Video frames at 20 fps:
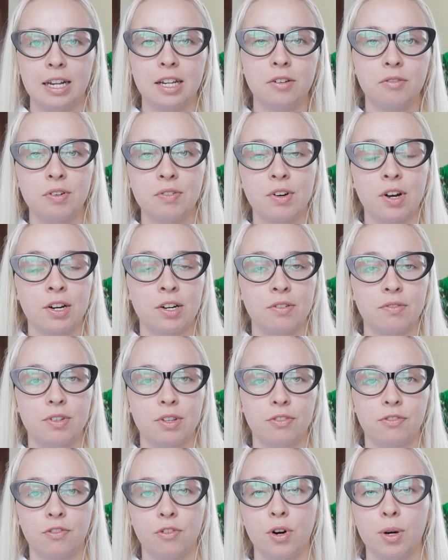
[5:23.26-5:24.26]
Now that we've gone over
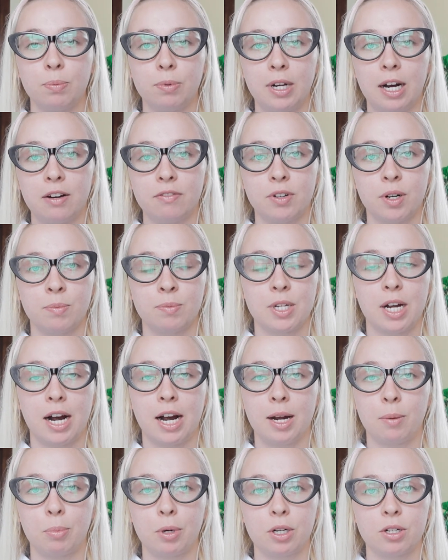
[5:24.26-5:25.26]
the four platforms
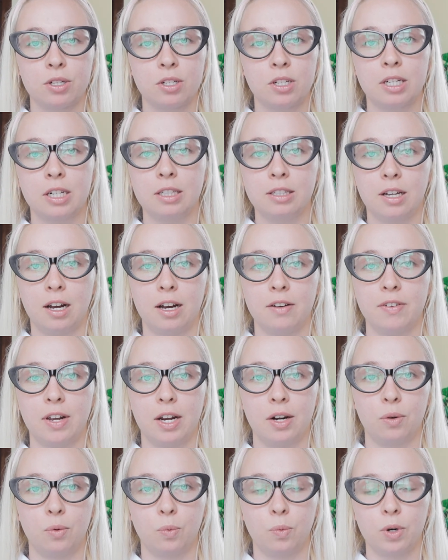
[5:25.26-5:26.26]
I personally love
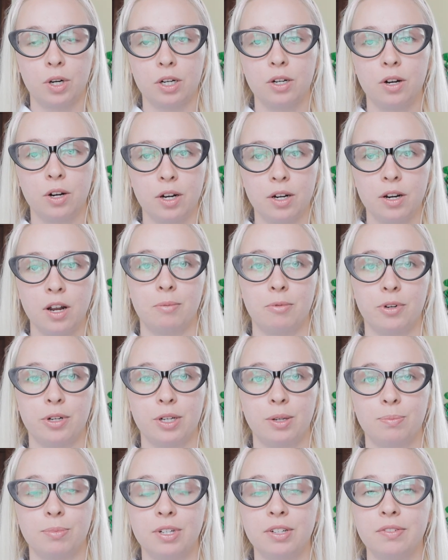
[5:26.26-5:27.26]
and work on, I'm
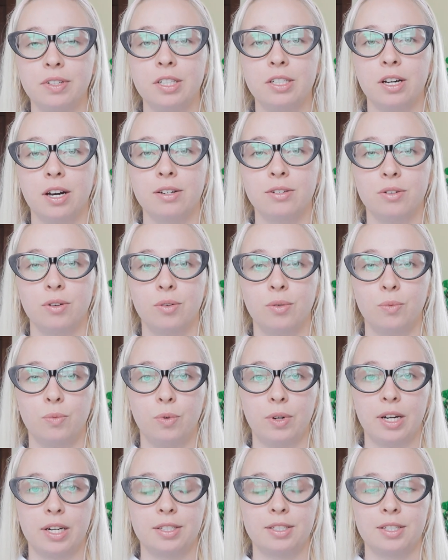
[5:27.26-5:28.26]
going to briefly touch on
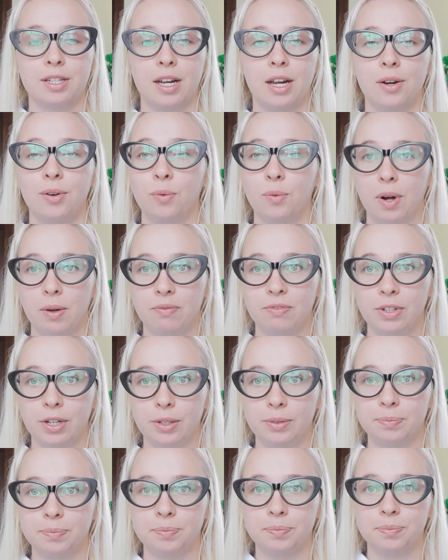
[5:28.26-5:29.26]
Wix and Webflow.